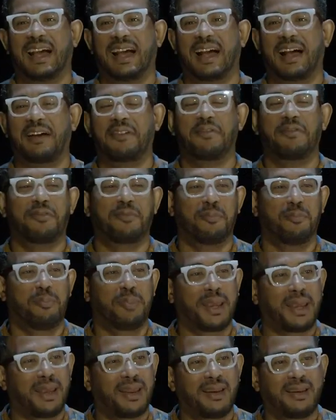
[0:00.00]
I've
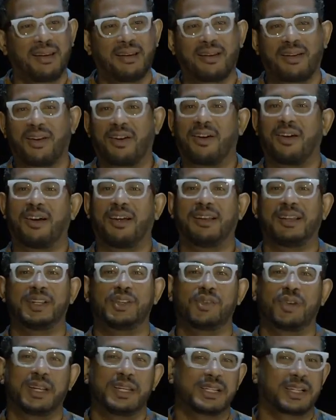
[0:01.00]
been on the
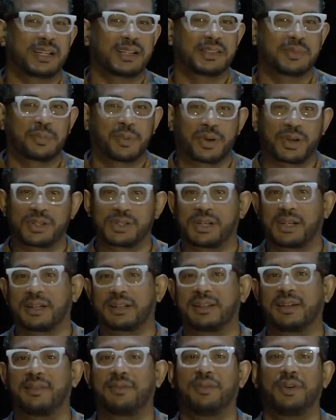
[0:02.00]
Trinity Jazz
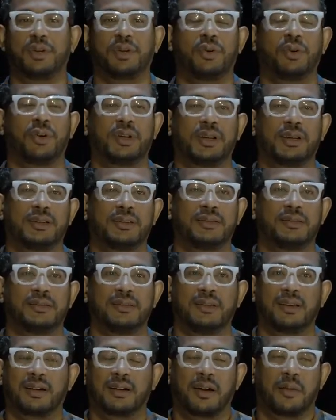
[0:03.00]
Project. I've recorded
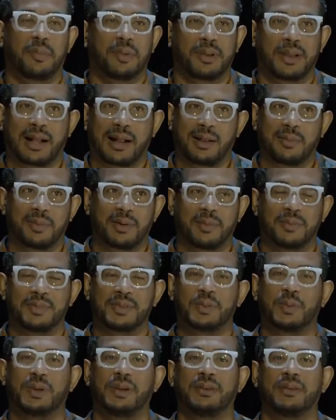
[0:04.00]
a couple
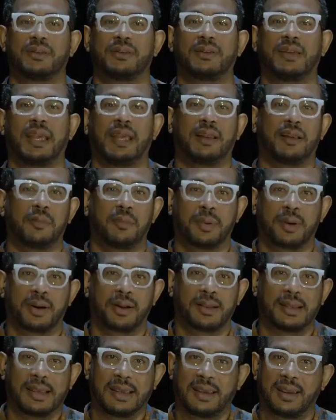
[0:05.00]
albums with Aylan
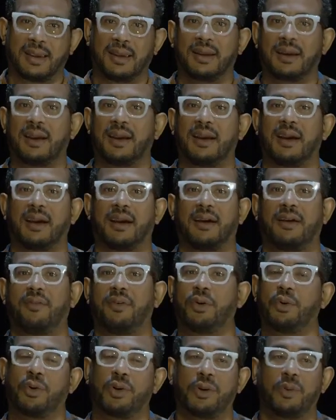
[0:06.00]
Parley. I
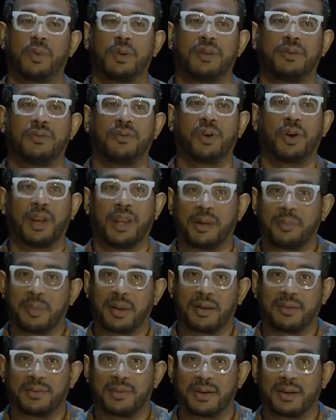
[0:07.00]
recorded with Vonnet
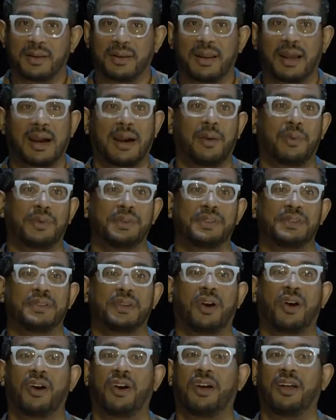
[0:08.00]
Bigfoot. I was
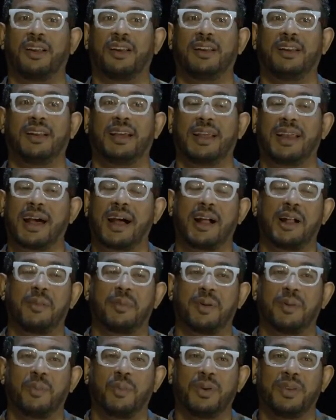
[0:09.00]
on an
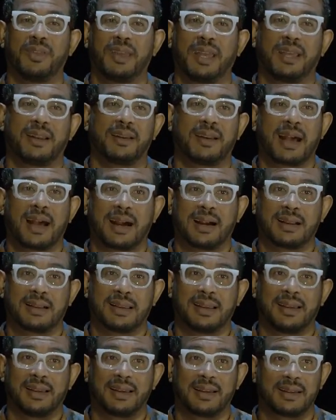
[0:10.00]
album with Aidan
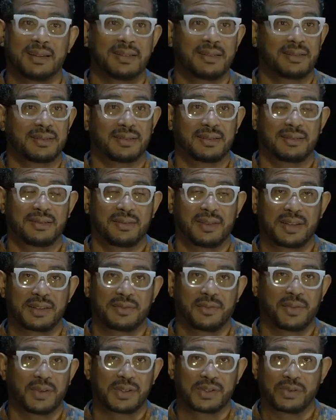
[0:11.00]
Hagley, his
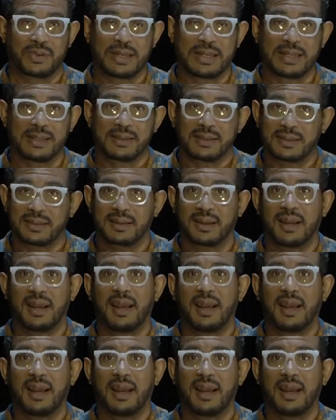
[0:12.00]
first release,